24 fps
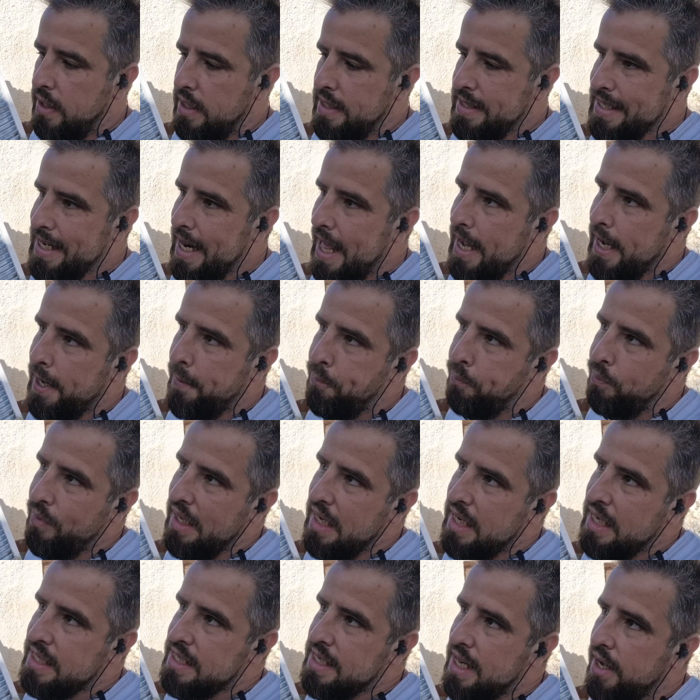It's like
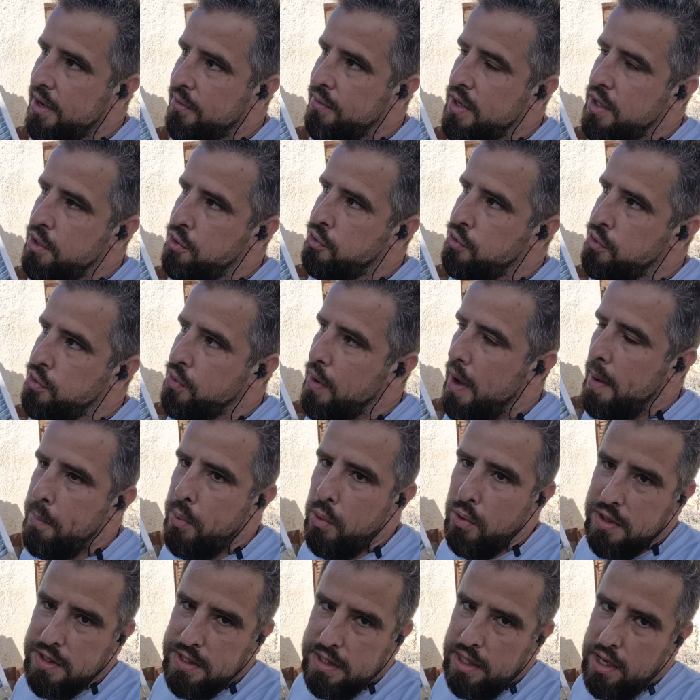when you do
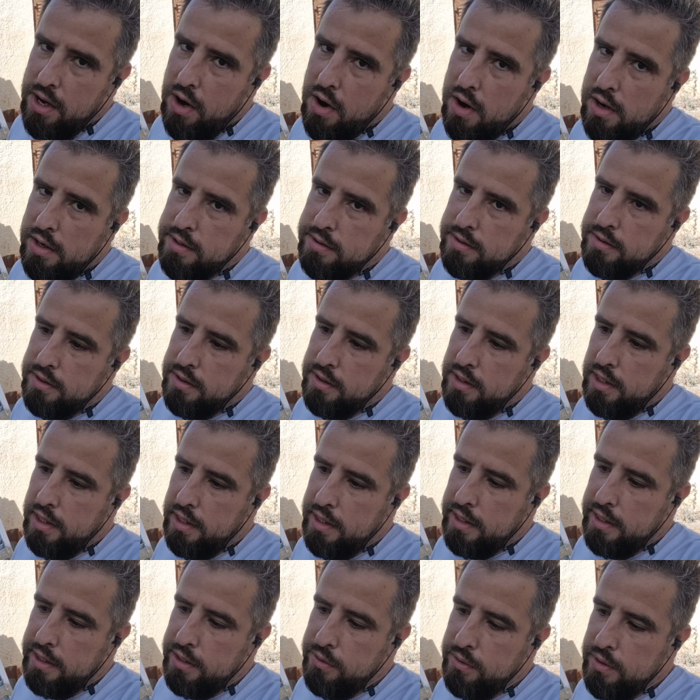epoxy art,
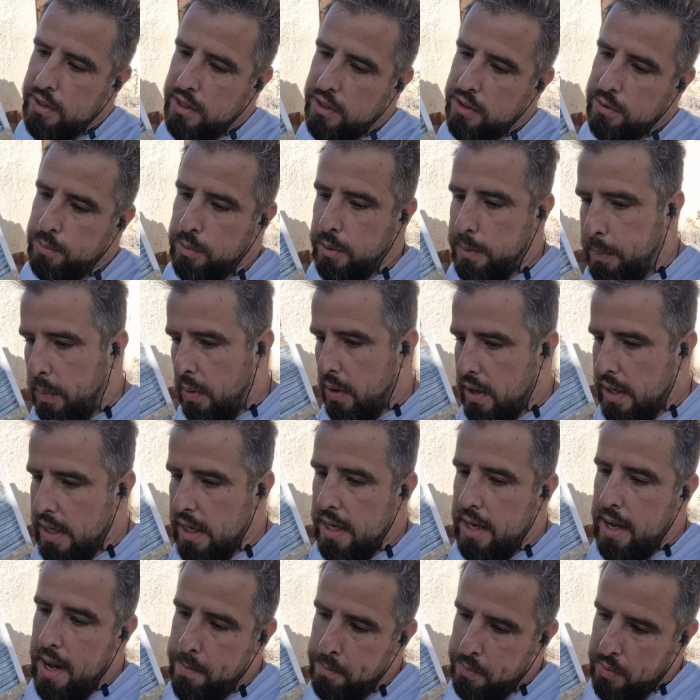you need to put part
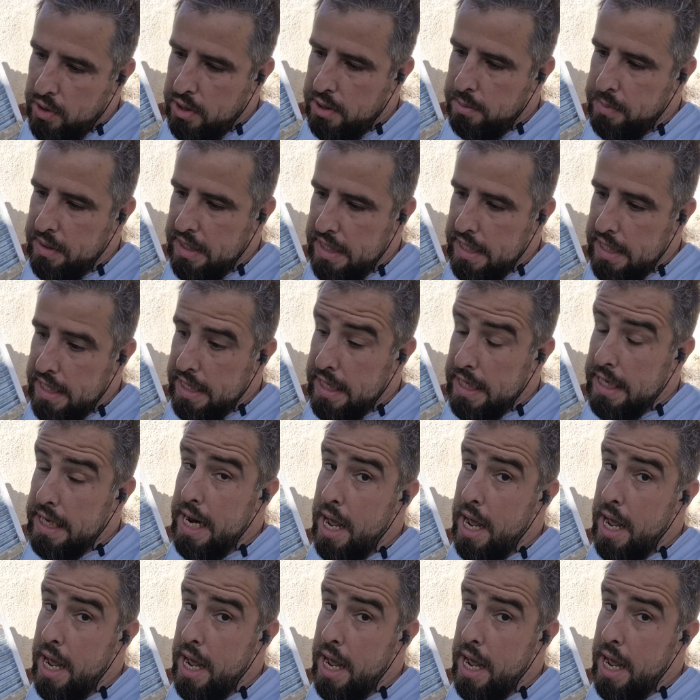A and part B in it.